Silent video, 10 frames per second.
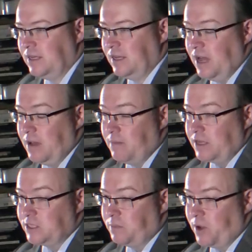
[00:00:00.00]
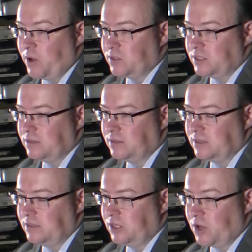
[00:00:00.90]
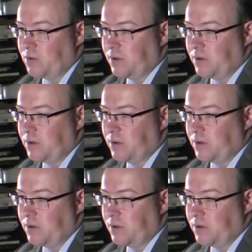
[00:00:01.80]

I suppose, you know,